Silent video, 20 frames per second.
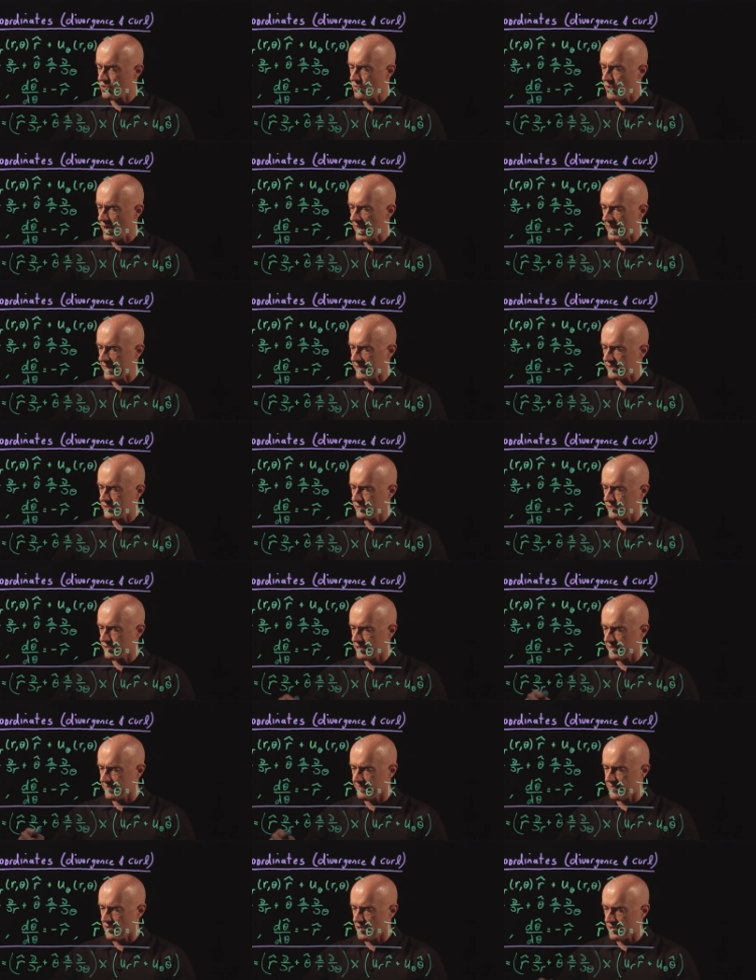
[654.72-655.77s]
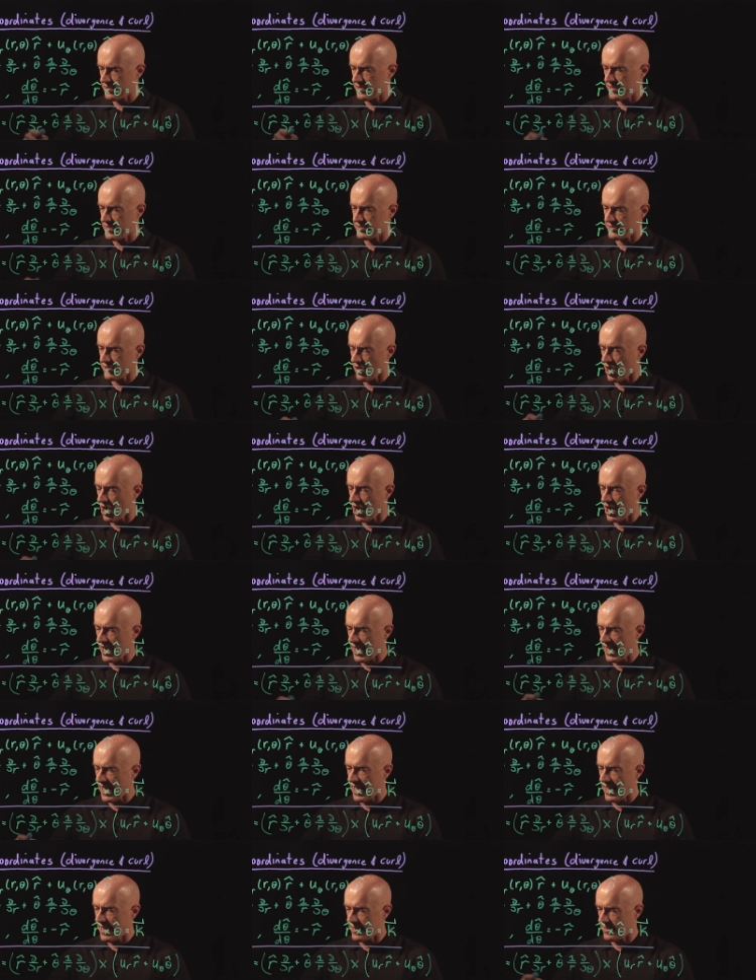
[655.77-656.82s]
way to convert this r
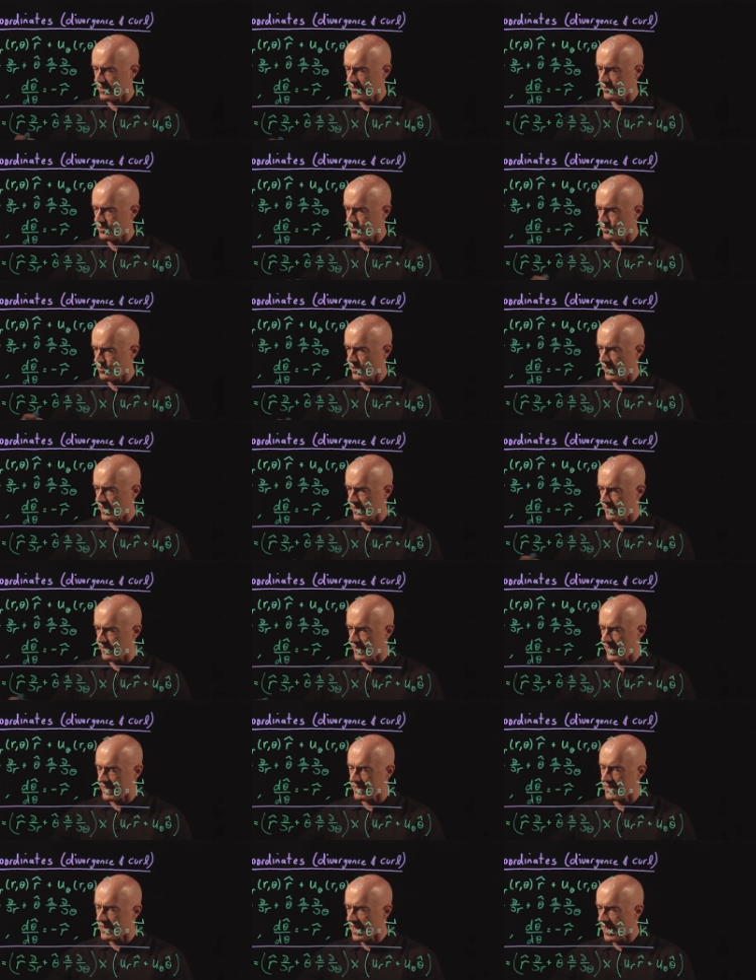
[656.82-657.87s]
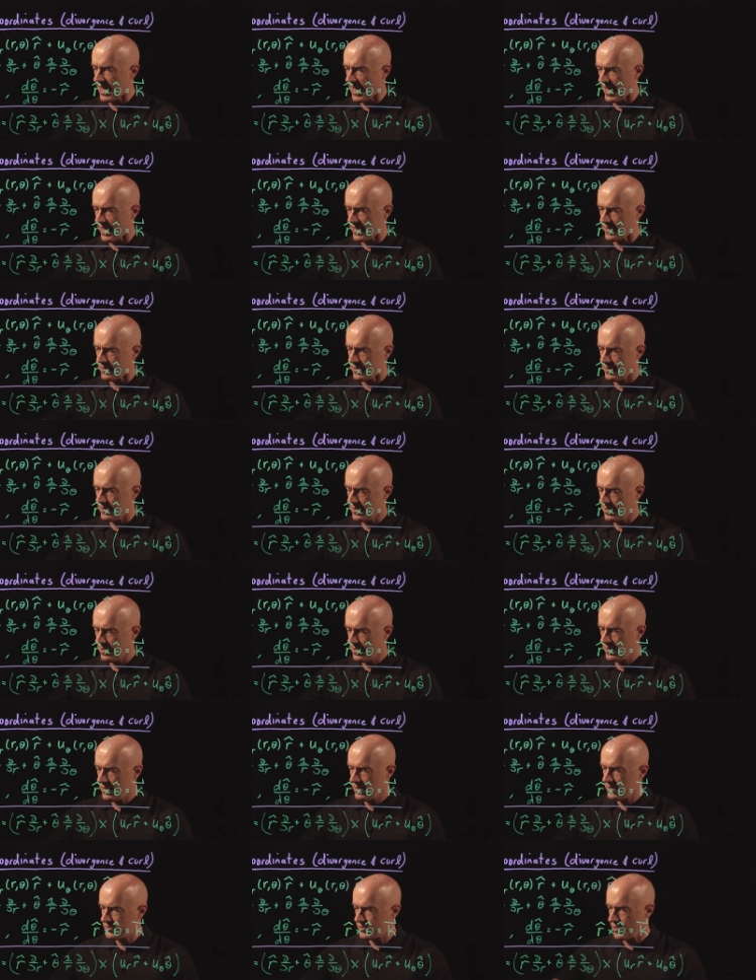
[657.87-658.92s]
hat into a theta hat,
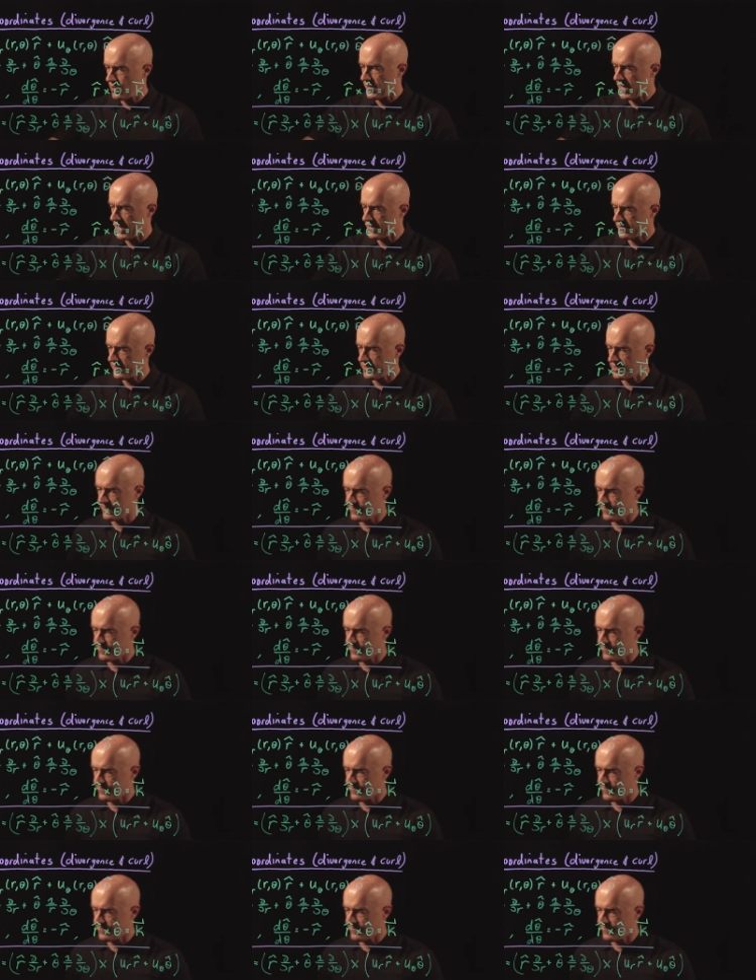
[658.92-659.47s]
so that this